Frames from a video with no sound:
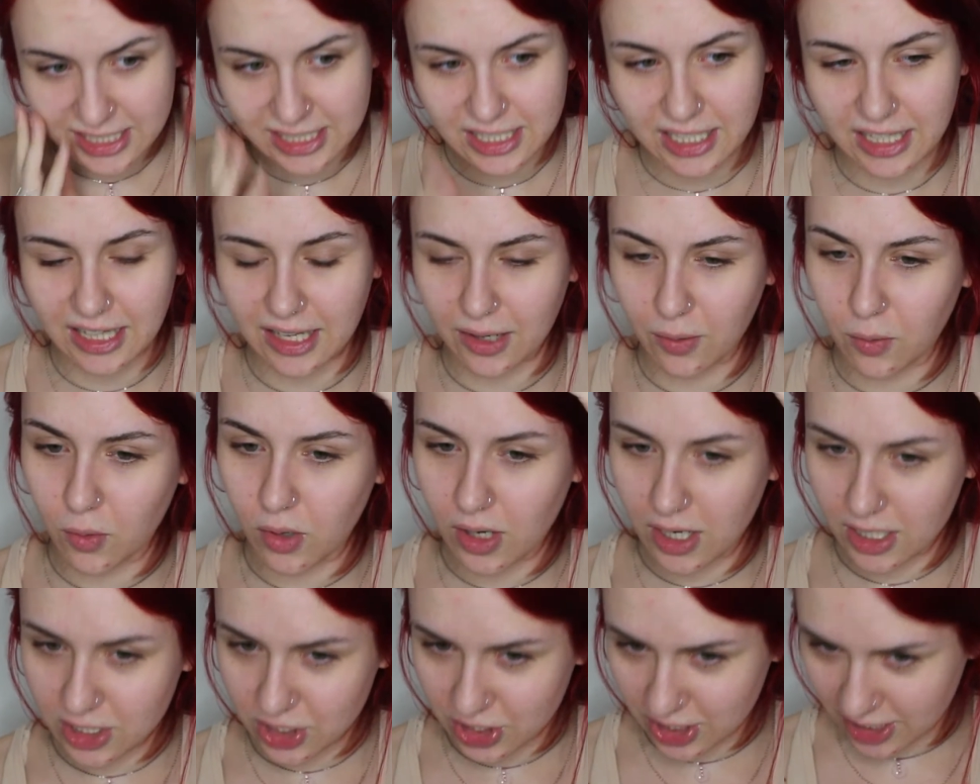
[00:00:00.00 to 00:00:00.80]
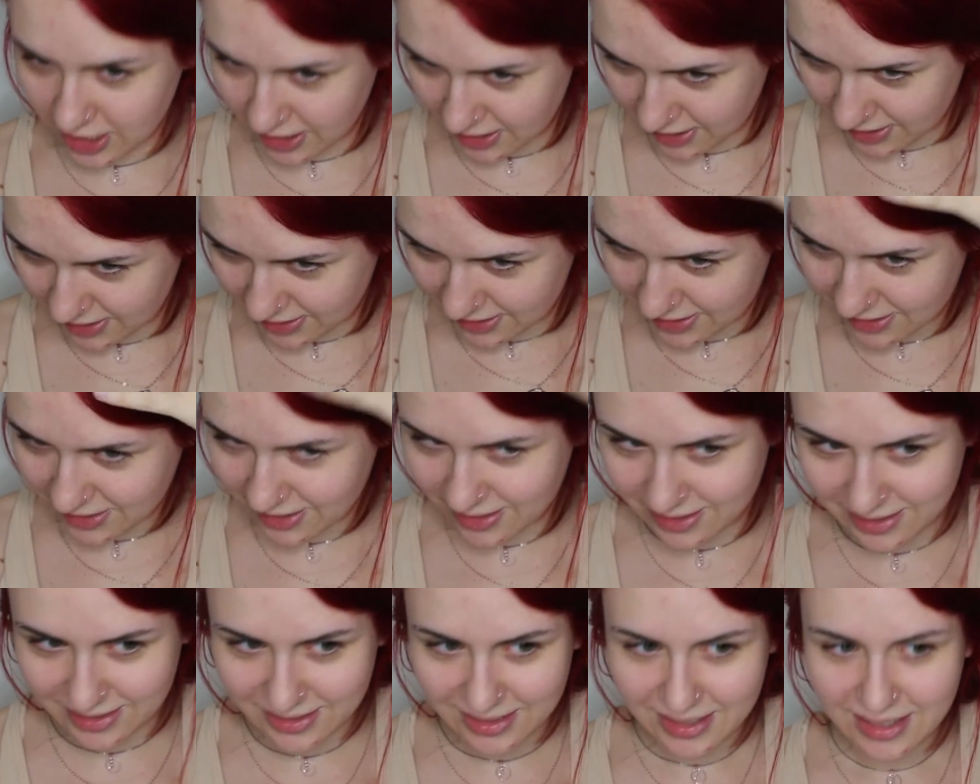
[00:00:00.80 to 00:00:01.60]
need to like wash it, and it's a
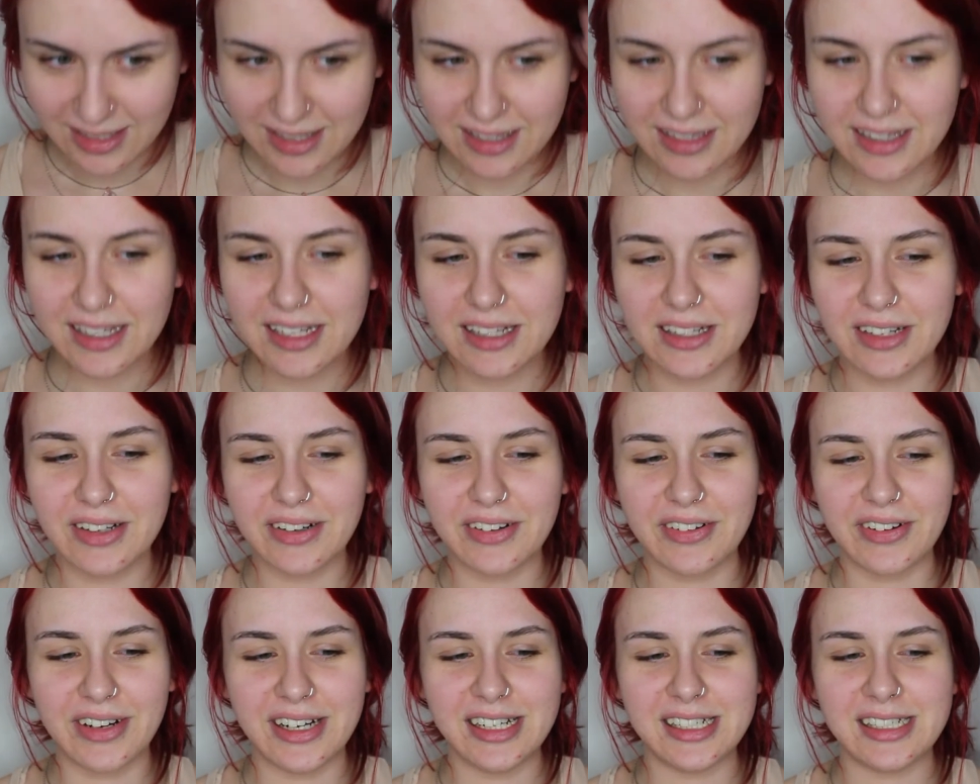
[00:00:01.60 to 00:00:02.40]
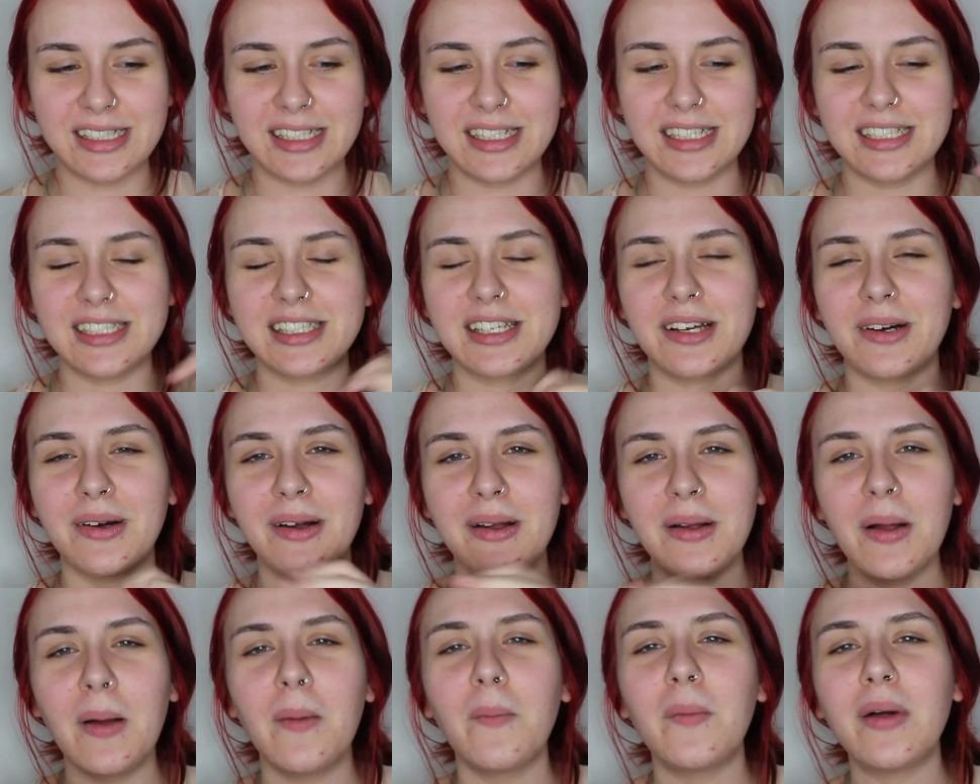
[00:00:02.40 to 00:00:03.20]
little greasy, so
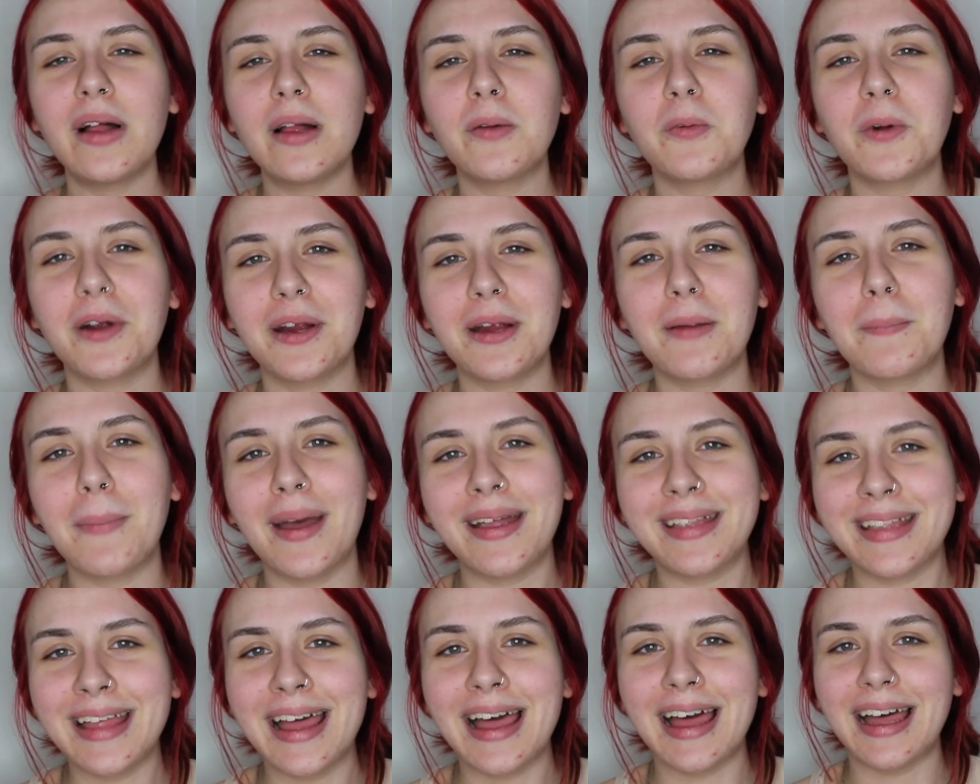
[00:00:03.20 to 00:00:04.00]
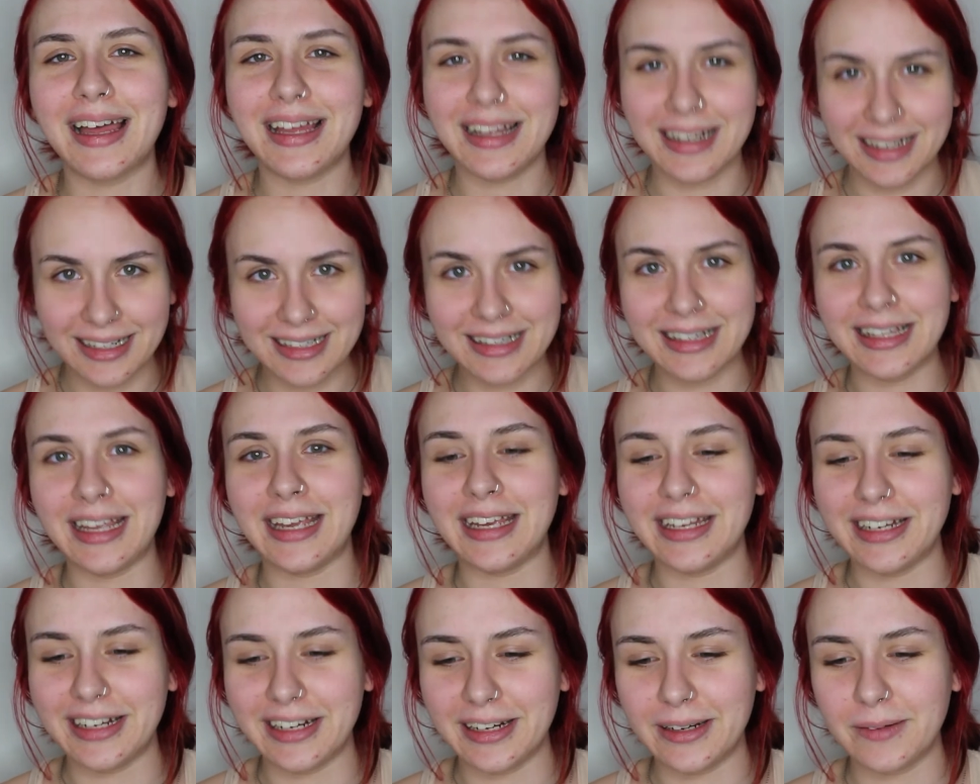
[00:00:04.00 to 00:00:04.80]
we'll worry about that
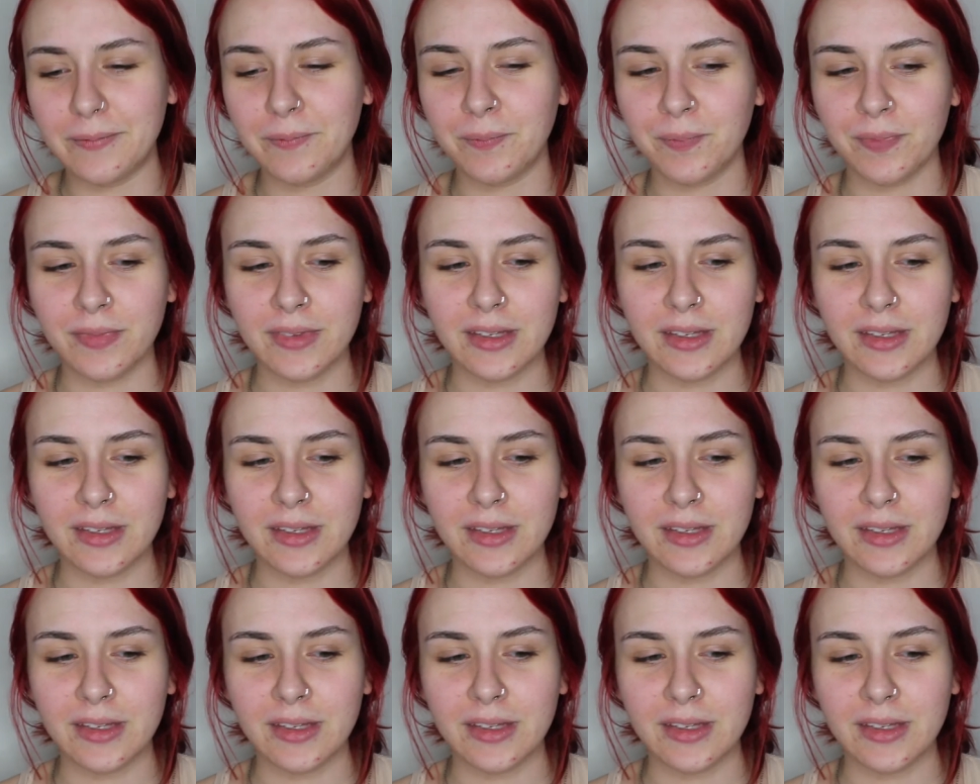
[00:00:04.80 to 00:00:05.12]
later.